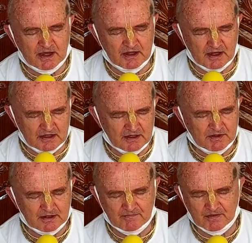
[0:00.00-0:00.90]
enemy,
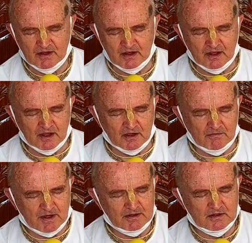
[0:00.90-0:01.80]

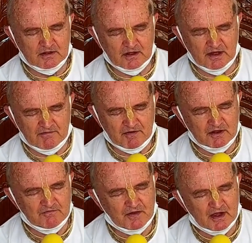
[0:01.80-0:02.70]
but even if
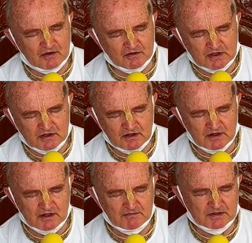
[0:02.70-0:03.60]
I consider
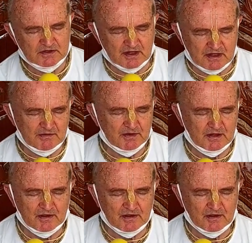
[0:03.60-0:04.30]
him as enemy,